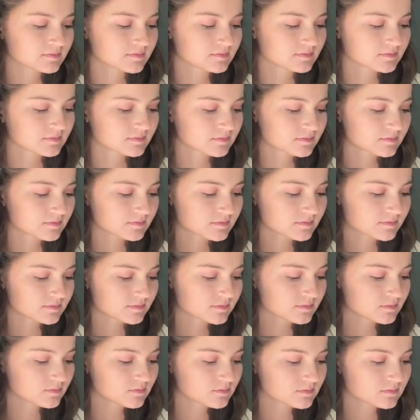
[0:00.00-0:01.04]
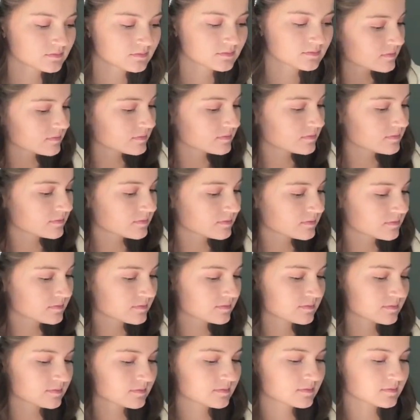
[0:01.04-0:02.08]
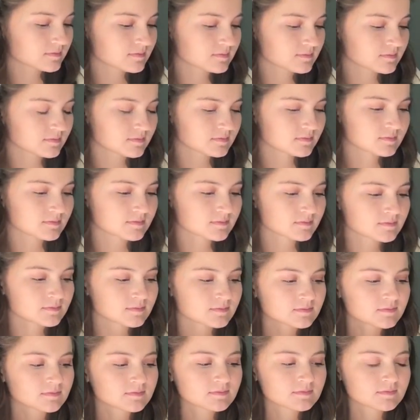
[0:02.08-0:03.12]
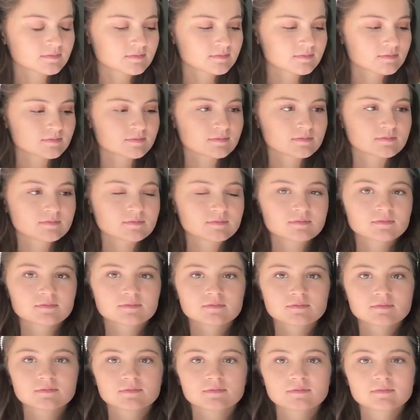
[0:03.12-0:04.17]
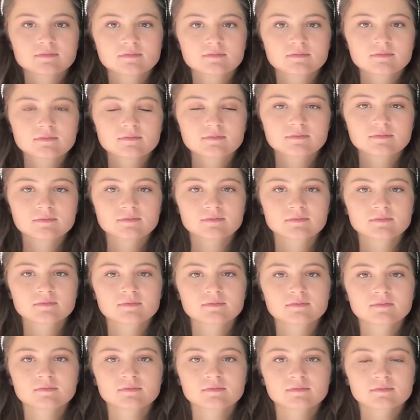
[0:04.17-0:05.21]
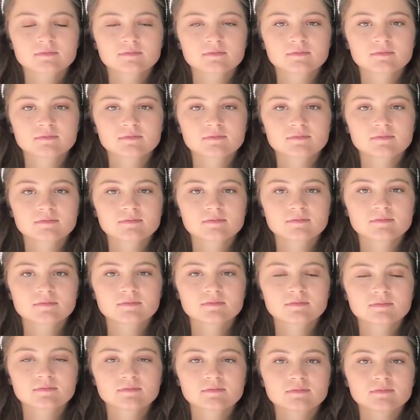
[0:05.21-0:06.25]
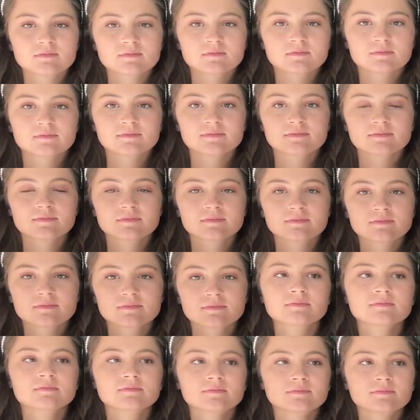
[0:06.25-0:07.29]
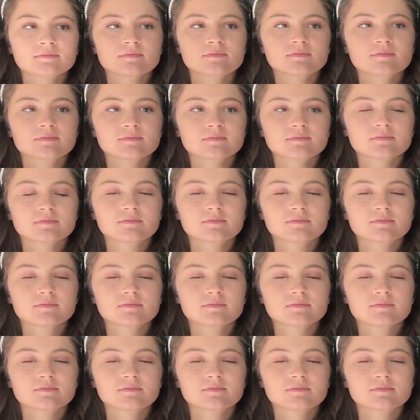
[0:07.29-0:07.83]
No words are spoken by the person on screen.